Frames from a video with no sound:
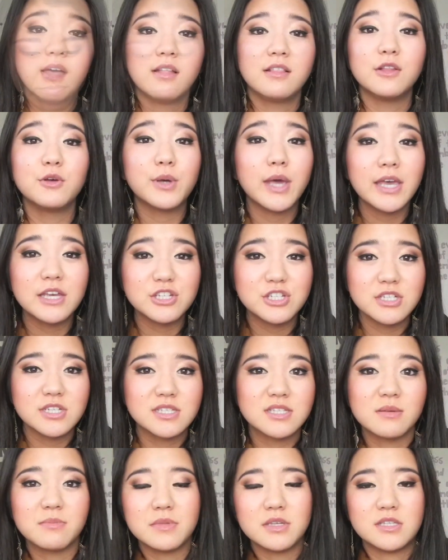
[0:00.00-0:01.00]
Location
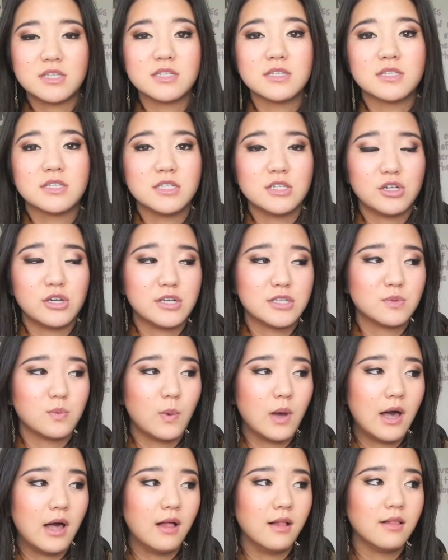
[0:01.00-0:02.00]
is something to consider as
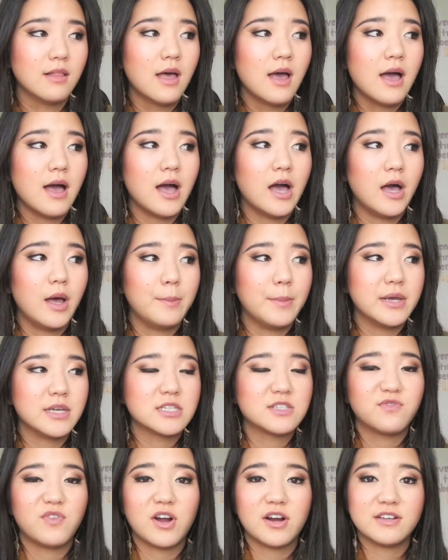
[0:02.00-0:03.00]
well um,
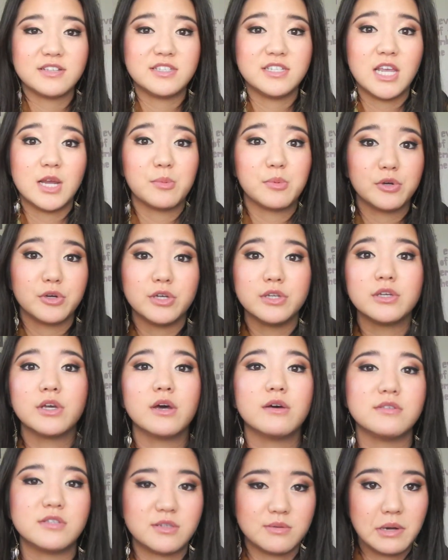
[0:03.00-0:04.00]
as far as neighborhood
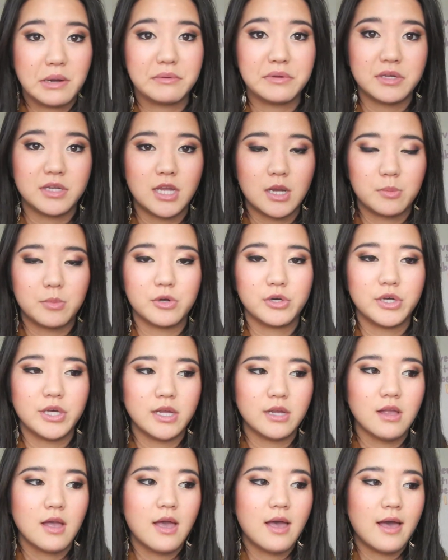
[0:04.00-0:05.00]
goes, surrounding
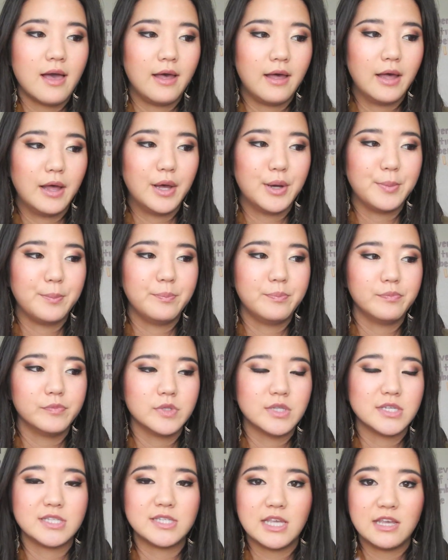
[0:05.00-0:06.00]
neighborhood, um,
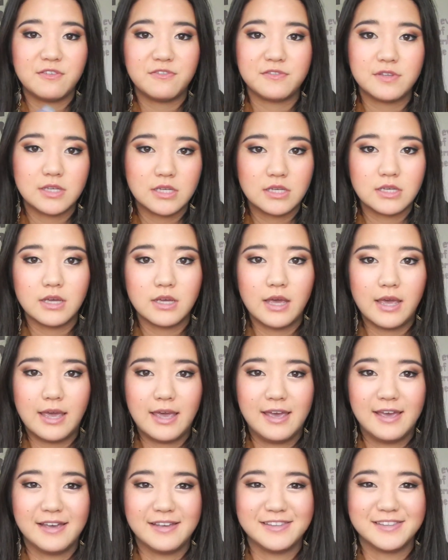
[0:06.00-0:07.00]
the safety
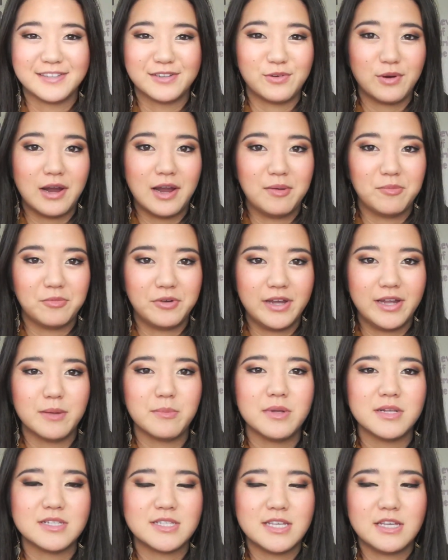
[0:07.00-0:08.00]
and the crime rate. I'm
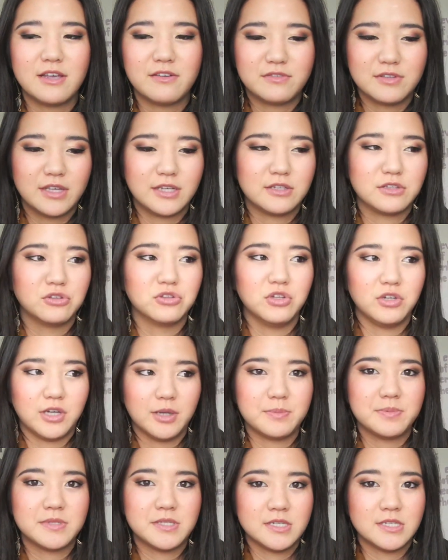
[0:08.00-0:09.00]
not saying you have to like look
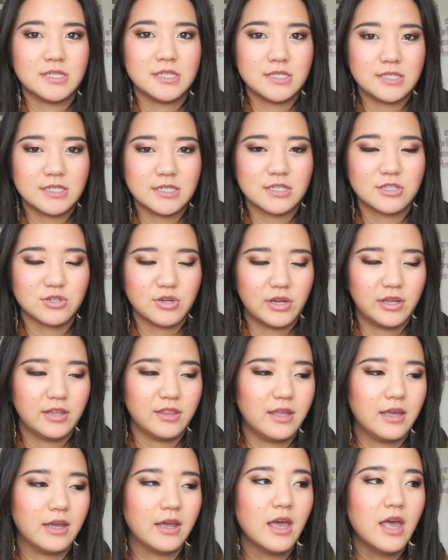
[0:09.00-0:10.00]
up statistics or
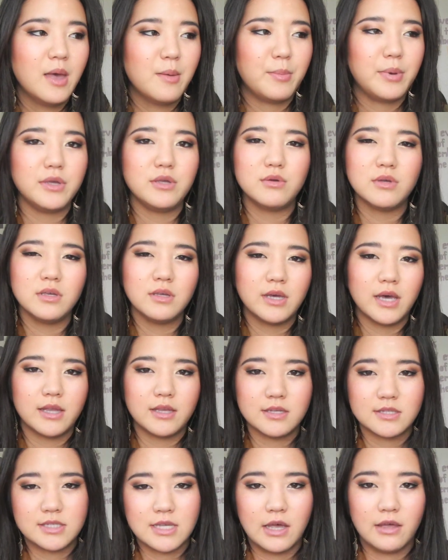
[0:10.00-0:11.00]
anything, but you can
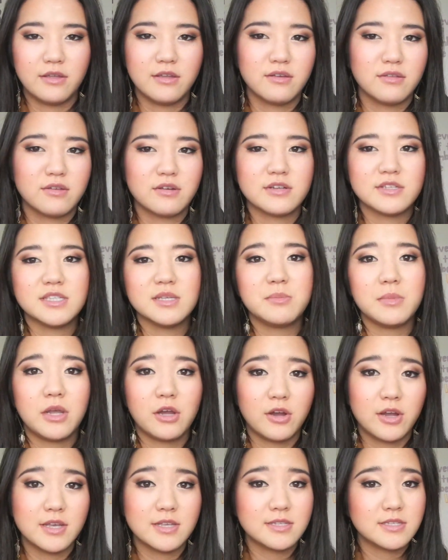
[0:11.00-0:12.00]
kind of tell, you know, there are some
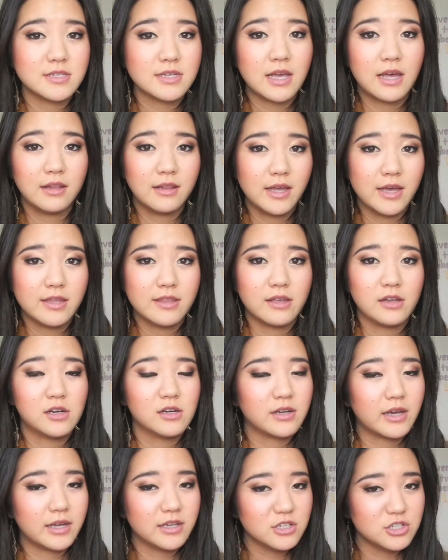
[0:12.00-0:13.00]
areas in LA
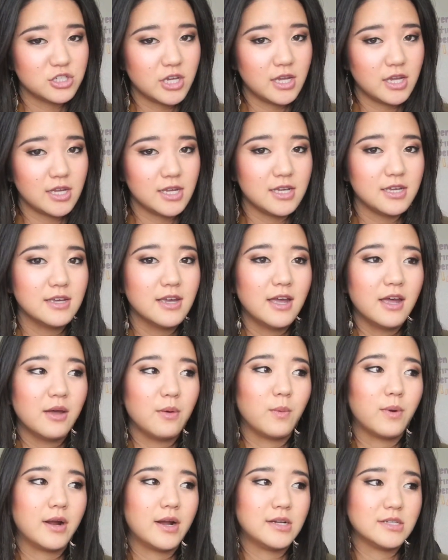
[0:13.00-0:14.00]
that are kind of shady,
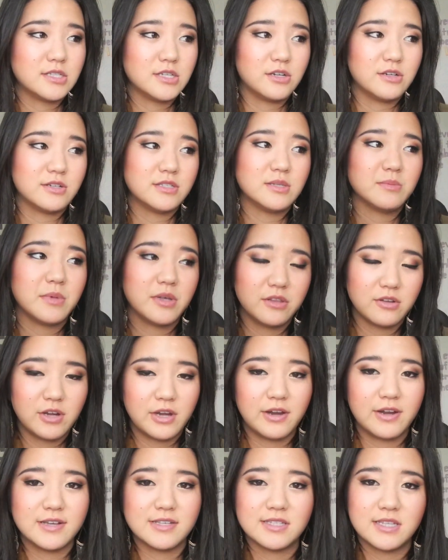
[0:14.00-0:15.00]
whereas there are some other
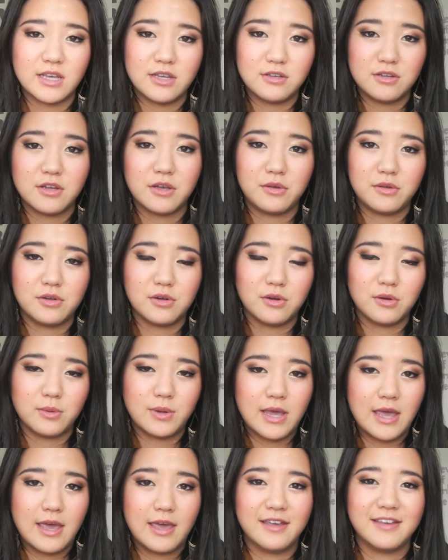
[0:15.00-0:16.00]
areas that, you know, you're
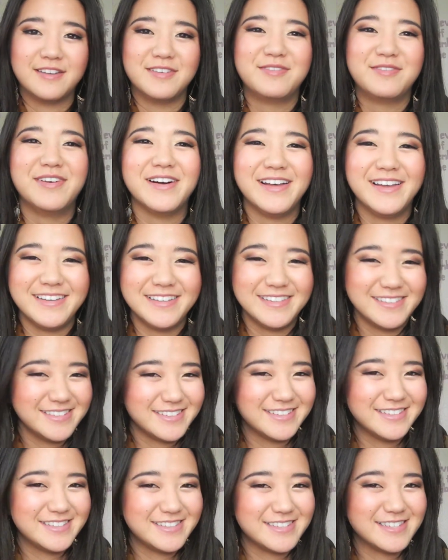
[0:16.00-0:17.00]
okay. But
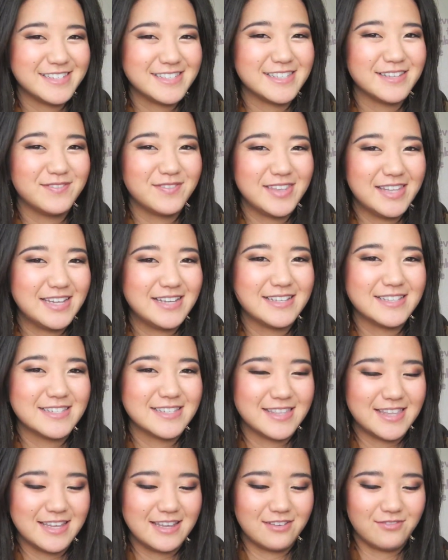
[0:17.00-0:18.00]
it's just some things
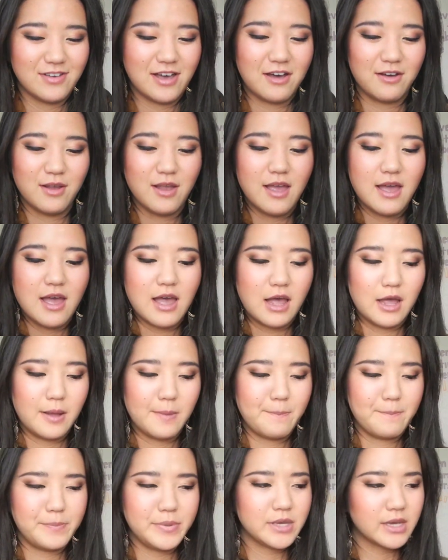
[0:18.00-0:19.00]
to think about
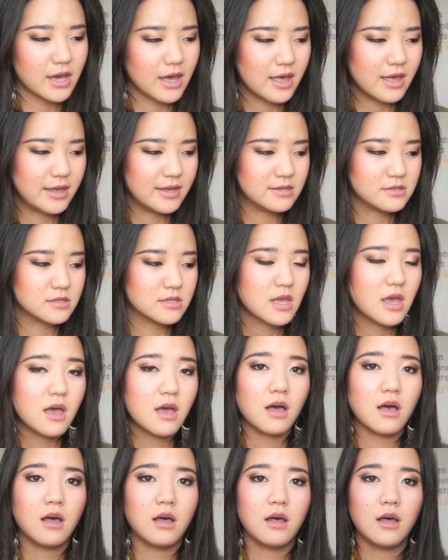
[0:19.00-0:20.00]
um, because
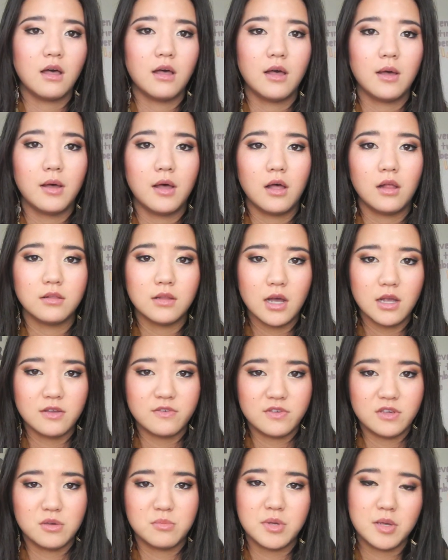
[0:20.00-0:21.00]
uh, a lot
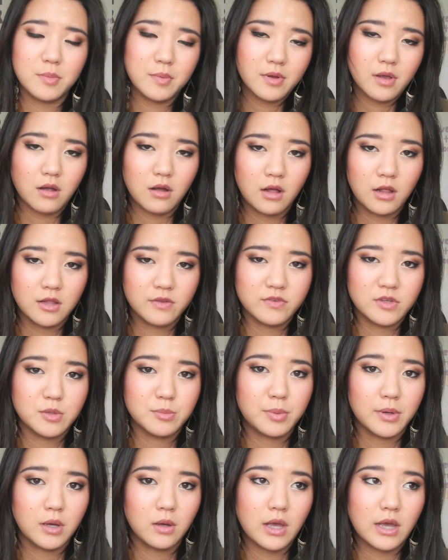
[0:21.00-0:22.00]
of you, maybe not all of you,
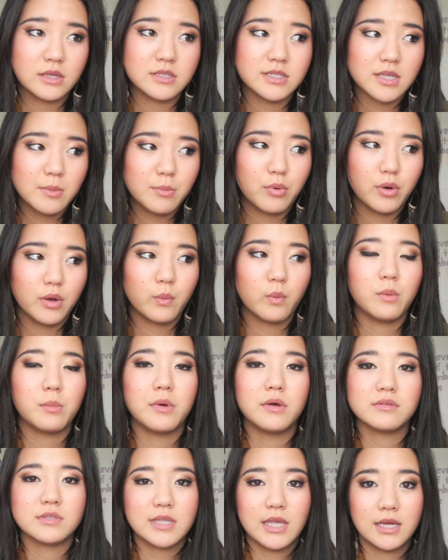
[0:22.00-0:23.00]
but at some point will
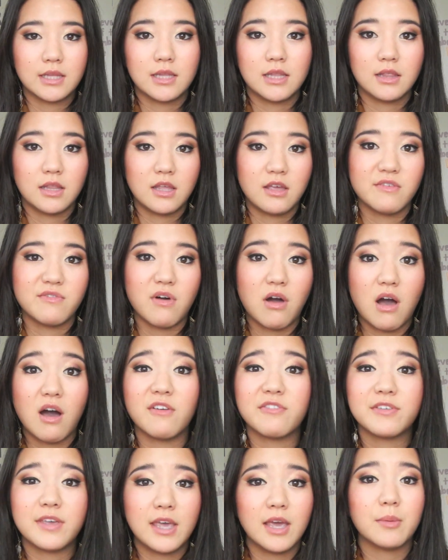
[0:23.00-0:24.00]
most likely live
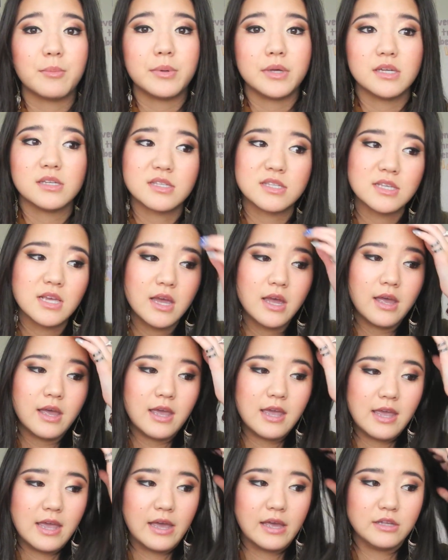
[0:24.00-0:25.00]
off campus
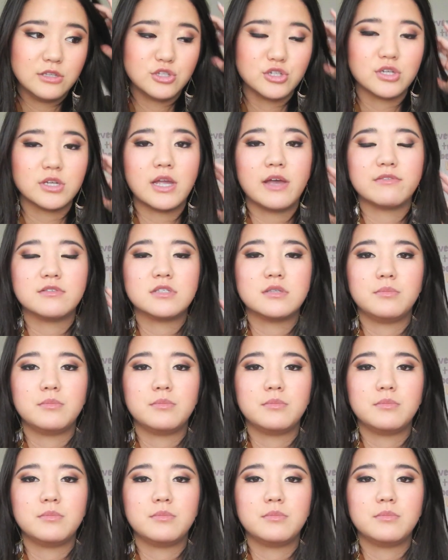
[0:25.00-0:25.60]
and you're going to have